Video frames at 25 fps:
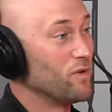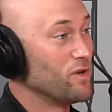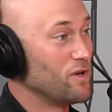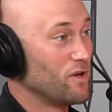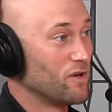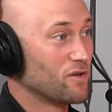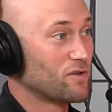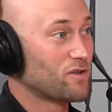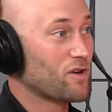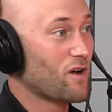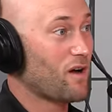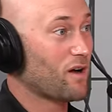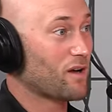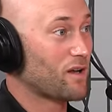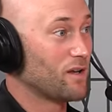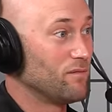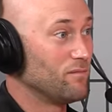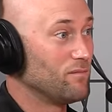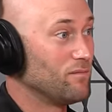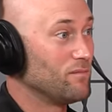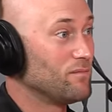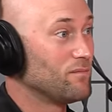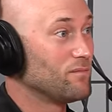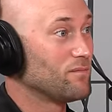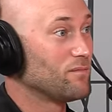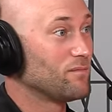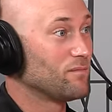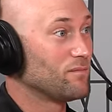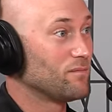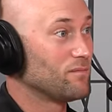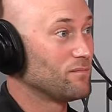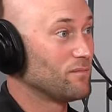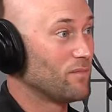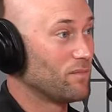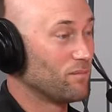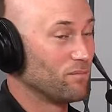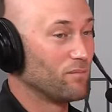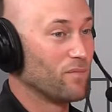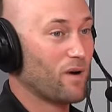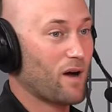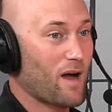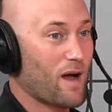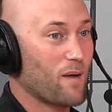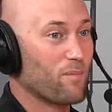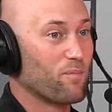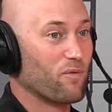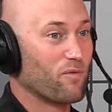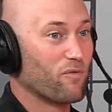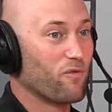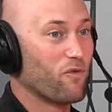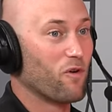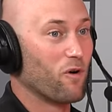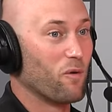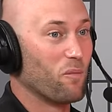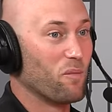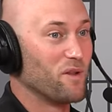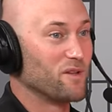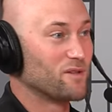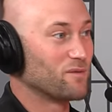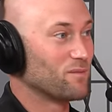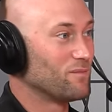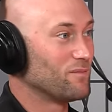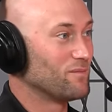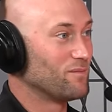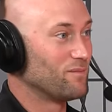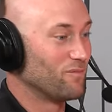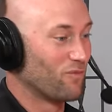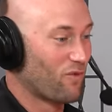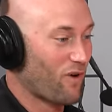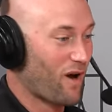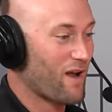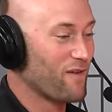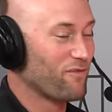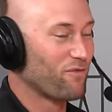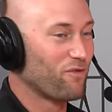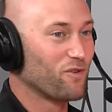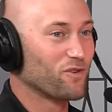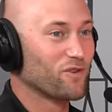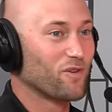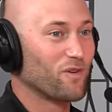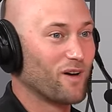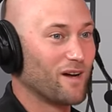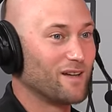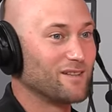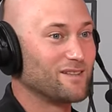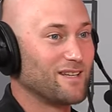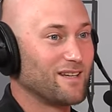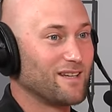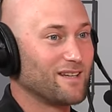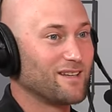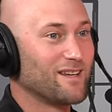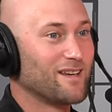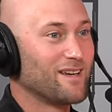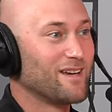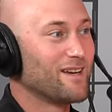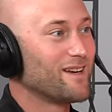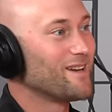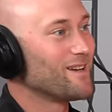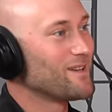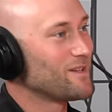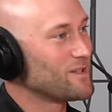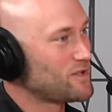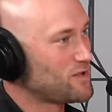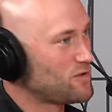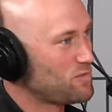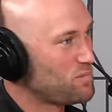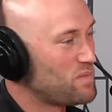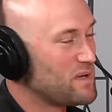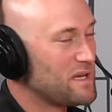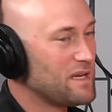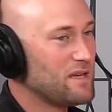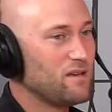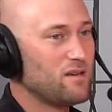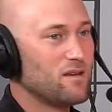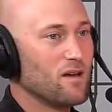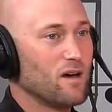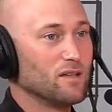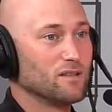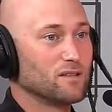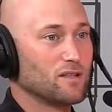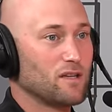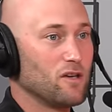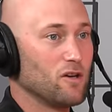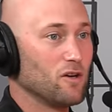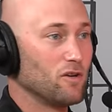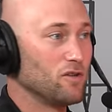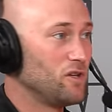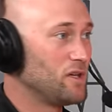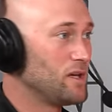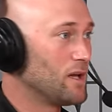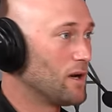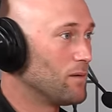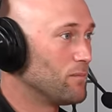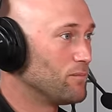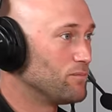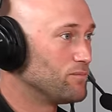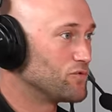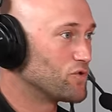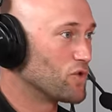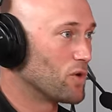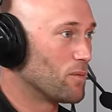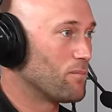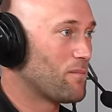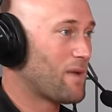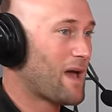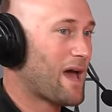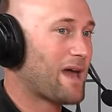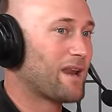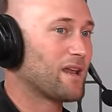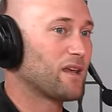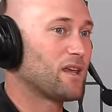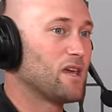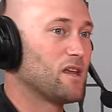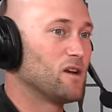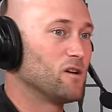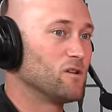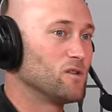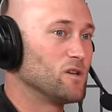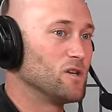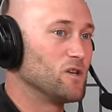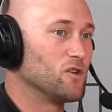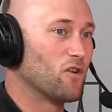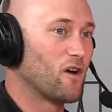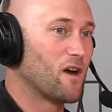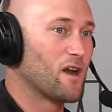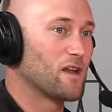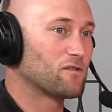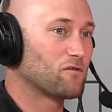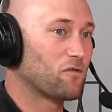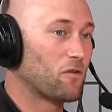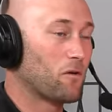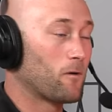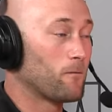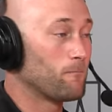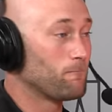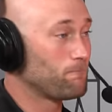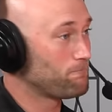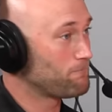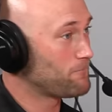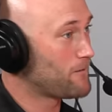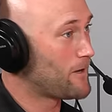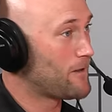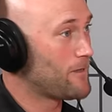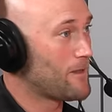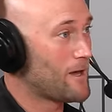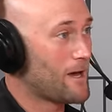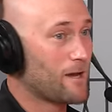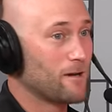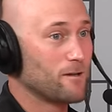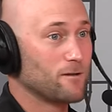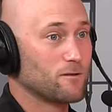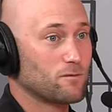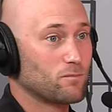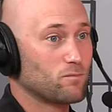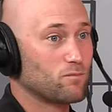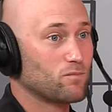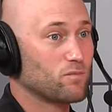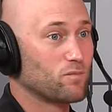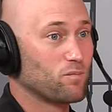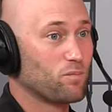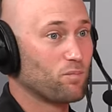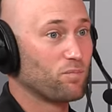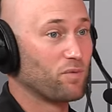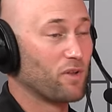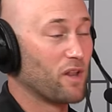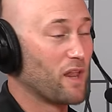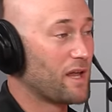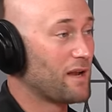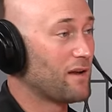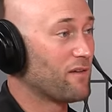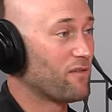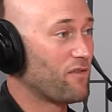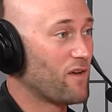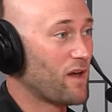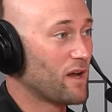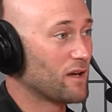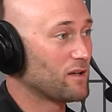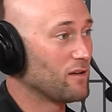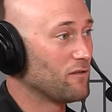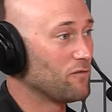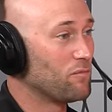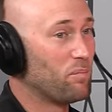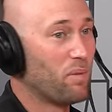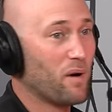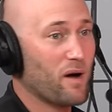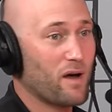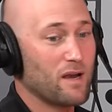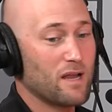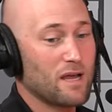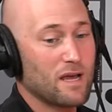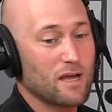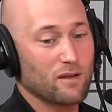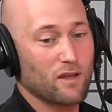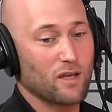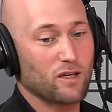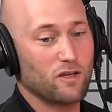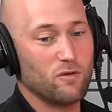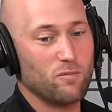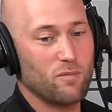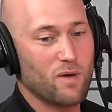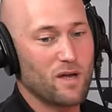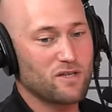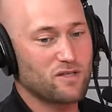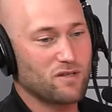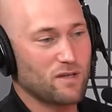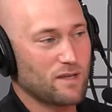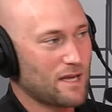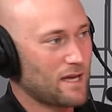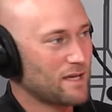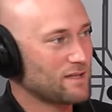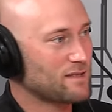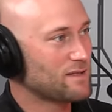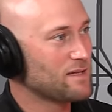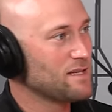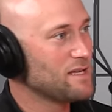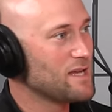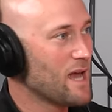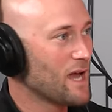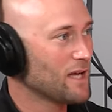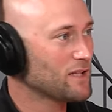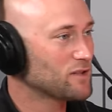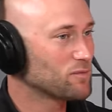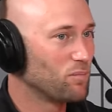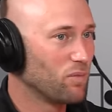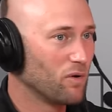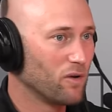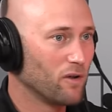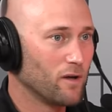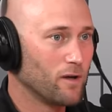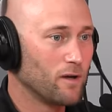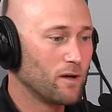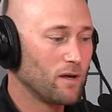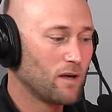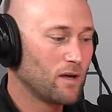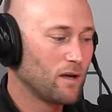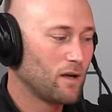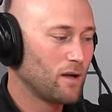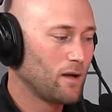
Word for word: when you're talking high performance rifle hunting, speed does kill. You get a dramatic energy transfer, and that is plain yeah. effective. But yeah. like you mentioned, that C X bullet,